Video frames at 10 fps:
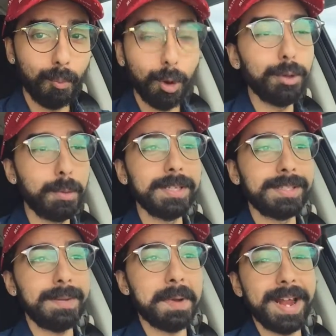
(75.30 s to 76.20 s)
we're the
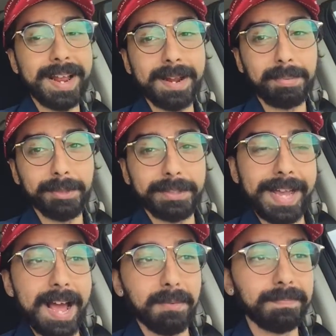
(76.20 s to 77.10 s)
ones that might end up
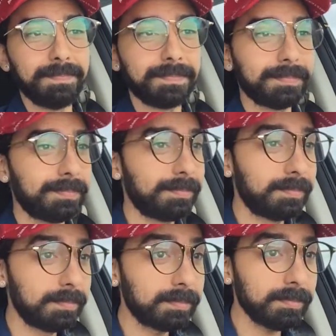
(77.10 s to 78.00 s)
losing
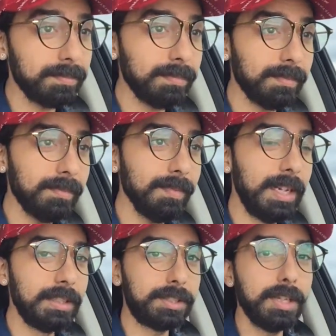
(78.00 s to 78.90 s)

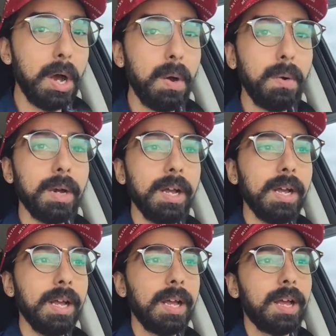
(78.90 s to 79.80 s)
out. So,
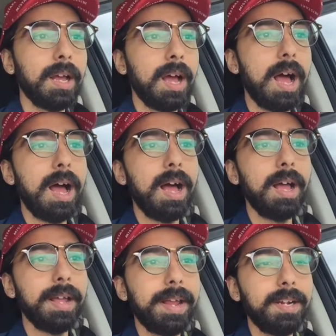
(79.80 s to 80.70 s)

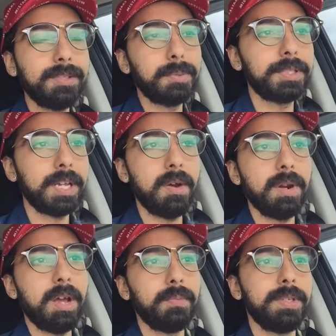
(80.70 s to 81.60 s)
uh, here's what's
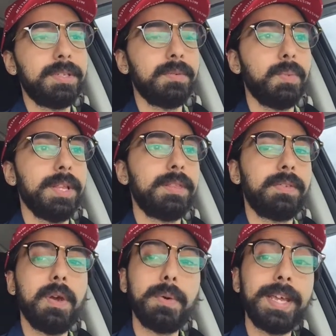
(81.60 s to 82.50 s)
going on with with
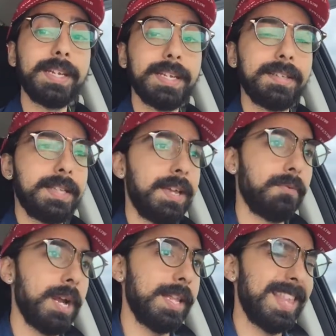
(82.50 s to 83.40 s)
Sony and Disney,
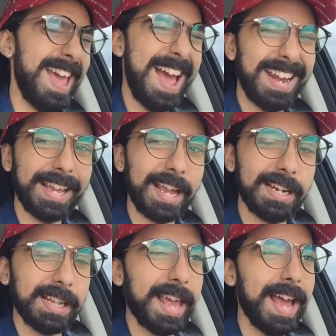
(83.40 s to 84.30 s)
right? They had
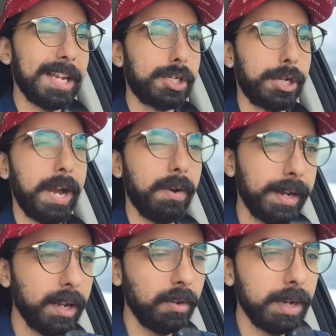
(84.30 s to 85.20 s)
a they had a
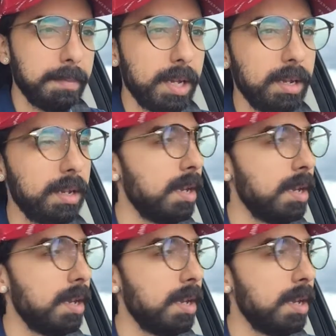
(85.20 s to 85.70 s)
sharing agreement